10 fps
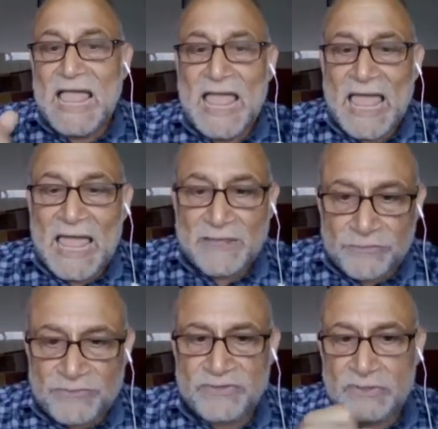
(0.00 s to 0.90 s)

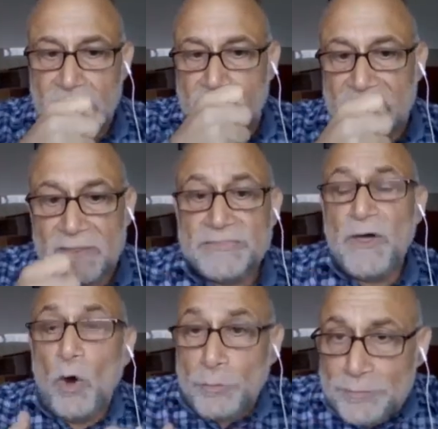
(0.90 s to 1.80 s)
and the
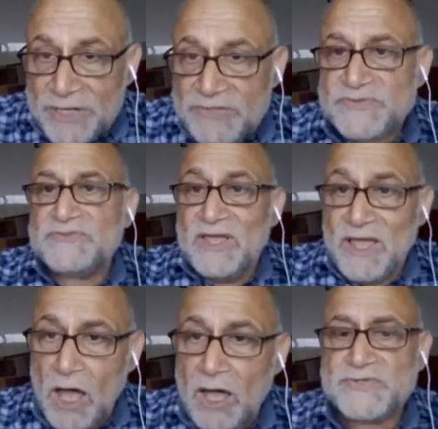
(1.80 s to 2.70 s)
oppressed,
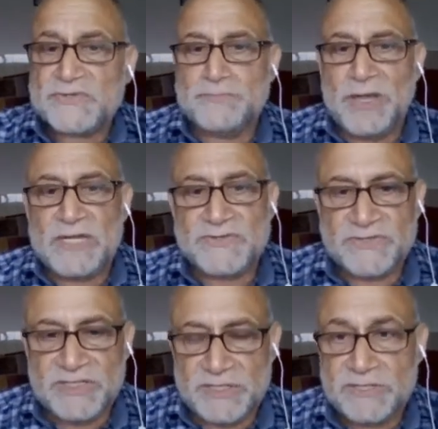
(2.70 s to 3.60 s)
us
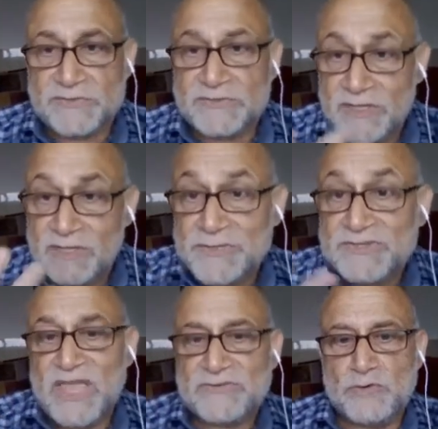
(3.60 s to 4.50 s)
Palestinians. This
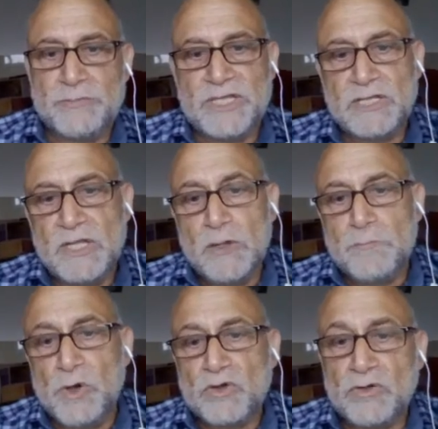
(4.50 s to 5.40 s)
has to be
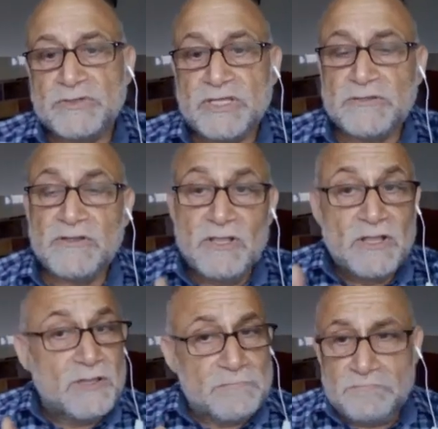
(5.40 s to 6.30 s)
boycotted.
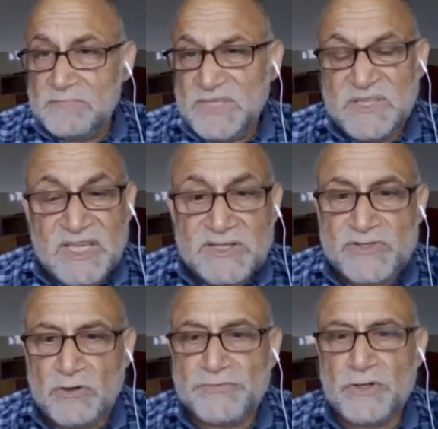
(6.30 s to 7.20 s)
Years
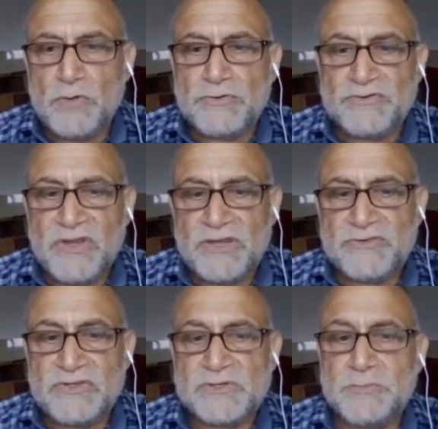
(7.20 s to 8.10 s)
of
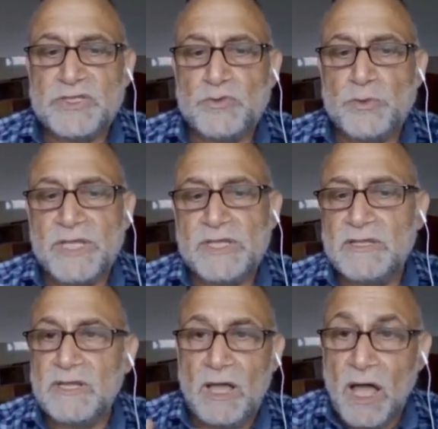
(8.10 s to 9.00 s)
negotiations
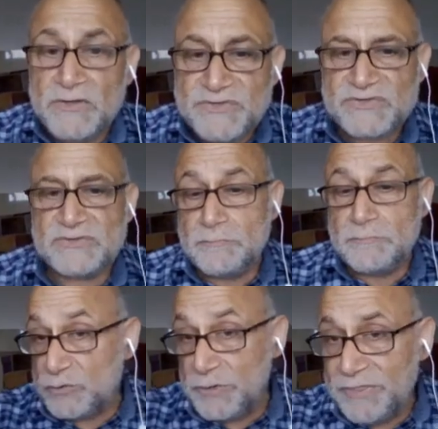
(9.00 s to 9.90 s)
between us,
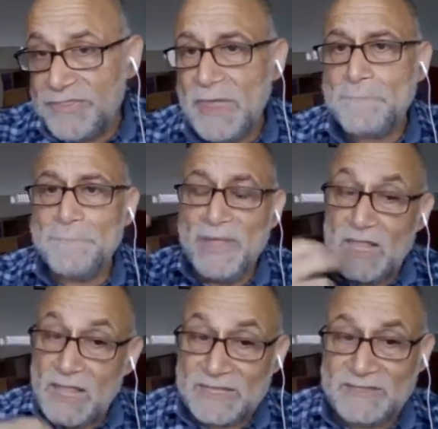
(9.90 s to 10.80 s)
between them
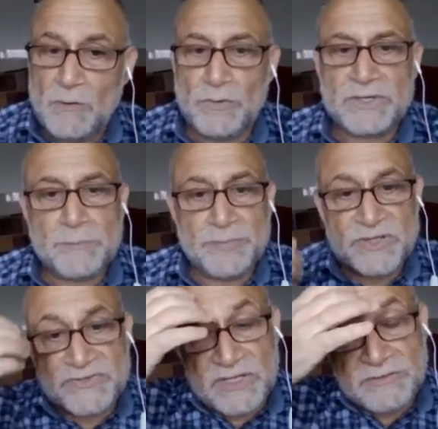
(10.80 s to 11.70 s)
and our
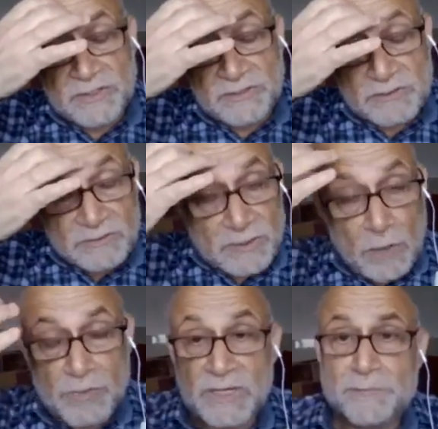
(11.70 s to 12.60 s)

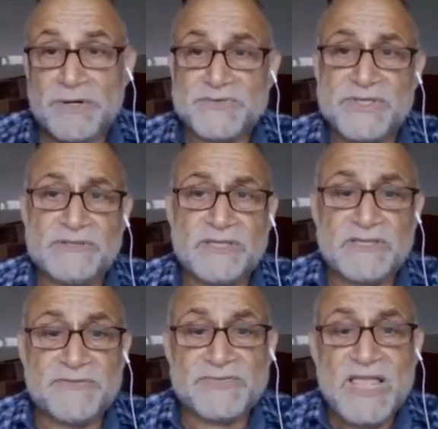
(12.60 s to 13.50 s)

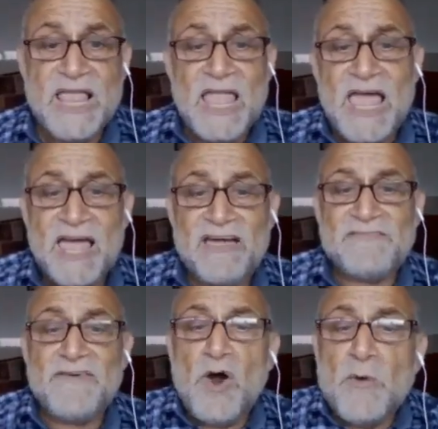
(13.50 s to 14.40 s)
representatives
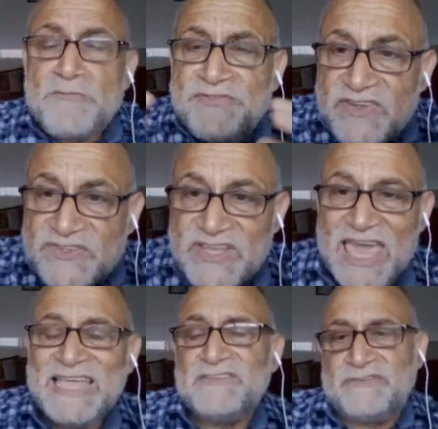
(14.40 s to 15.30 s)
have
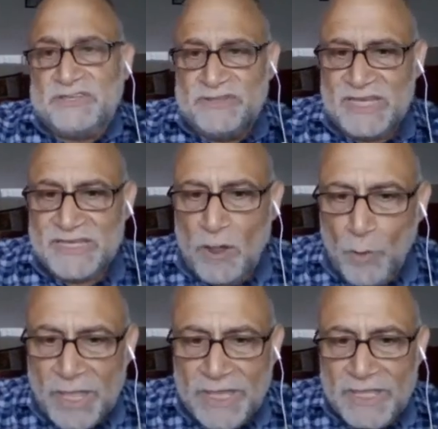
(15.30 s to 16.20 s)
obfuscated in a
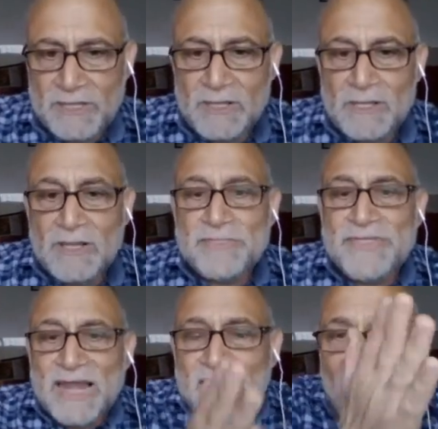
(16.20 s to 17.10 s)
way
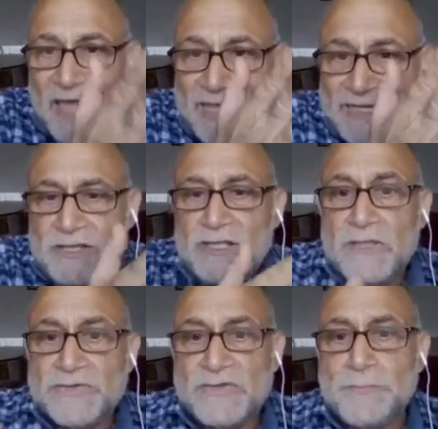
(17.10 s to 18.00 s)
the line
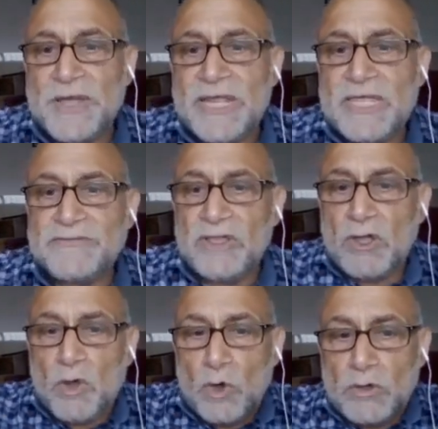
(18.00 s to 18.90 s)
separating
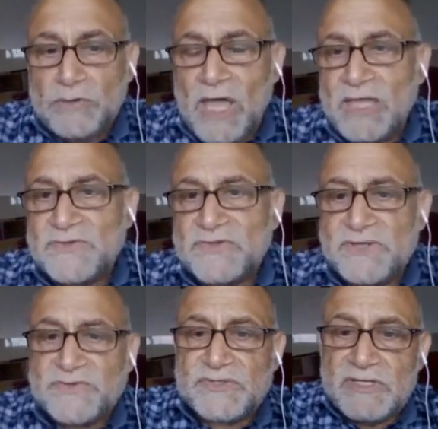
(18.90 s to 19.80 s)

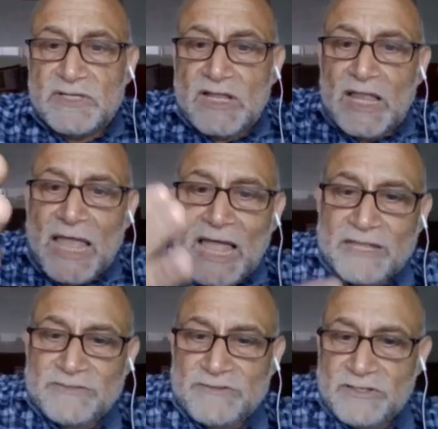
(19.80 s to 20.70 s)
colonizers
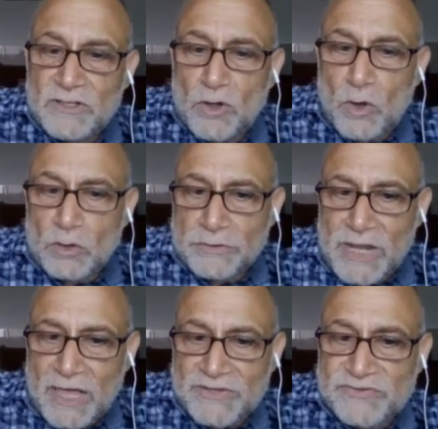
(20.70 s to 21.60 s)
and
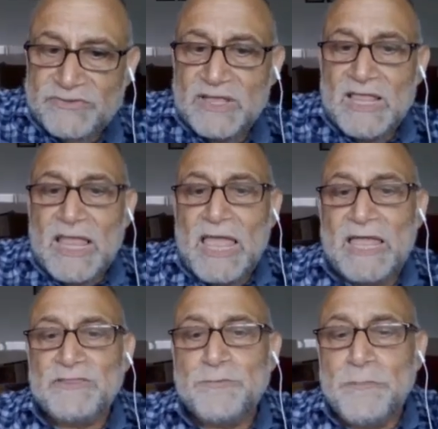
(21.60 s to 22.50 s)
colonized,
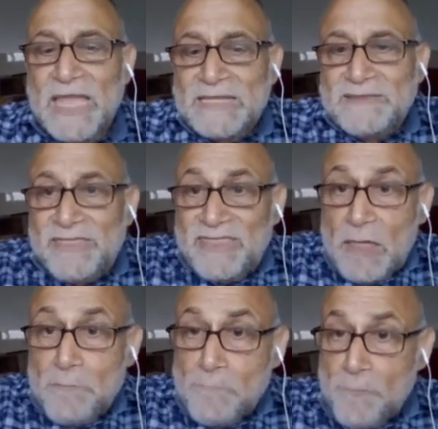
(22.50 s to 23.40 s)
and made
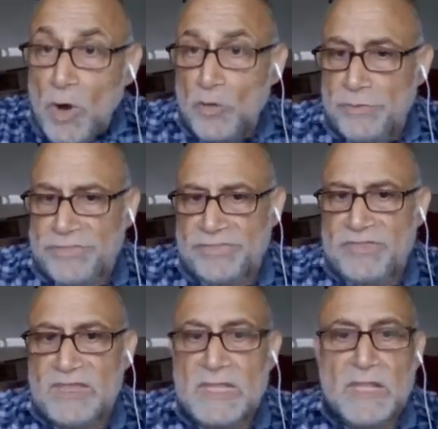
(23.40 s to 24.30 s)
them both
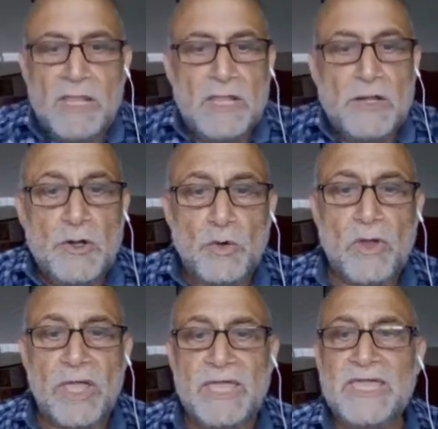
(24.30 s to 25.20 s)

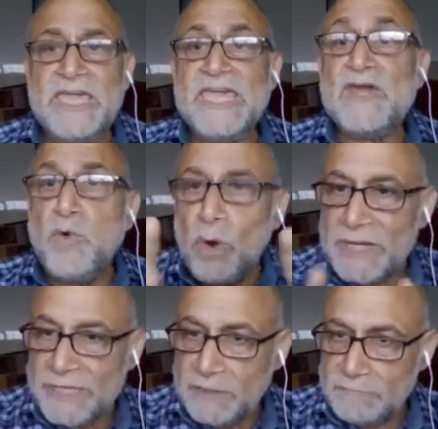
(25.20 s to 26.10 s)
look
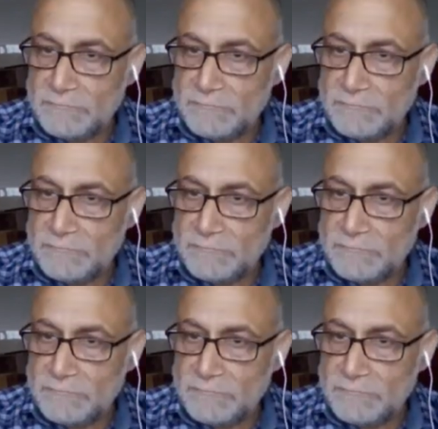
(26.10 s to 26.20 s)
equally,